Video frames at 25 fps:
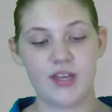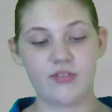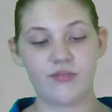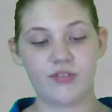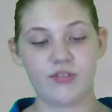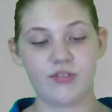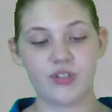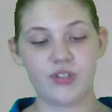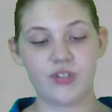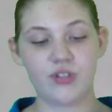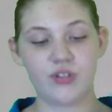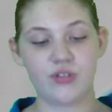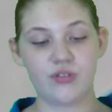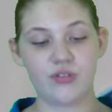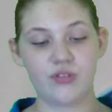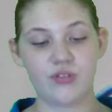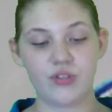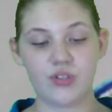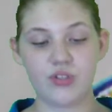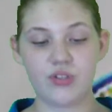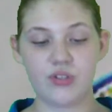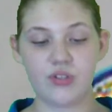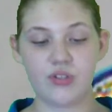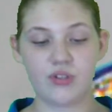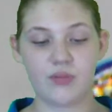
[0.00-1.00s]
then
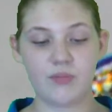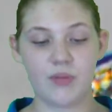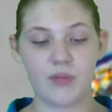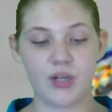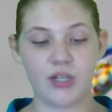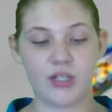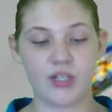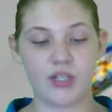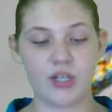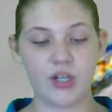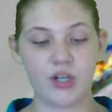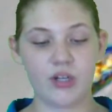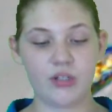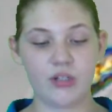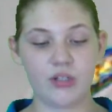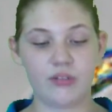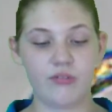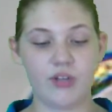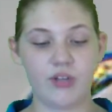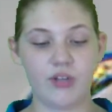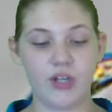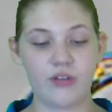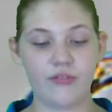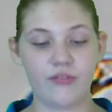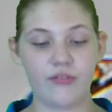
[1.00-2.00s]
returns to the
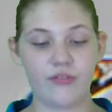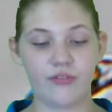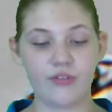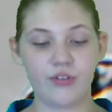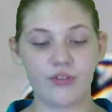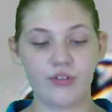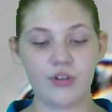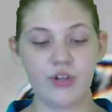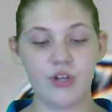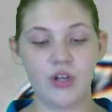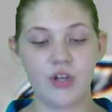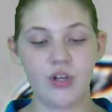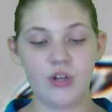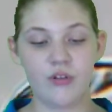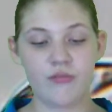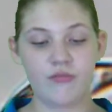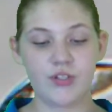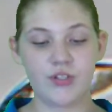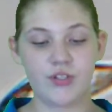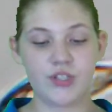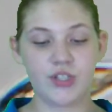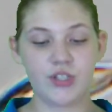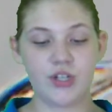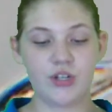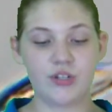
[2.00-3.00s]
mitochondria for
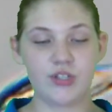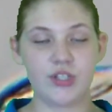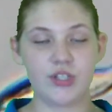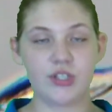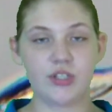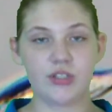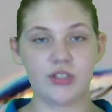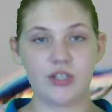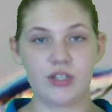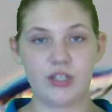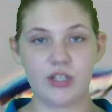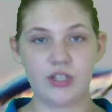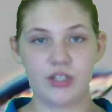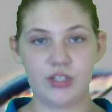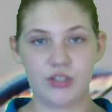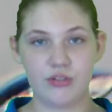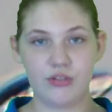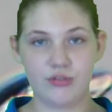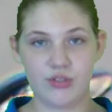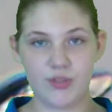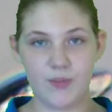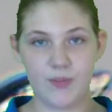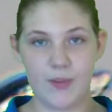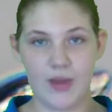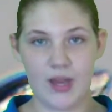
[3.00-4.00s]
recharging like a
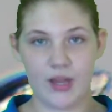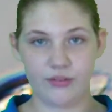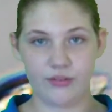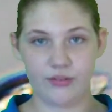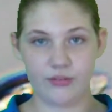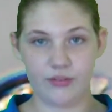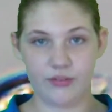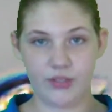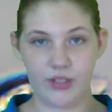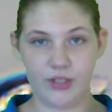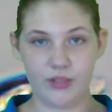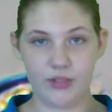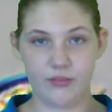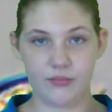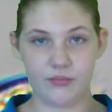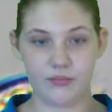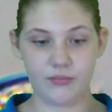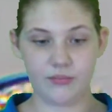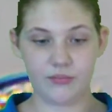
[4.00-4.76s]
used battery.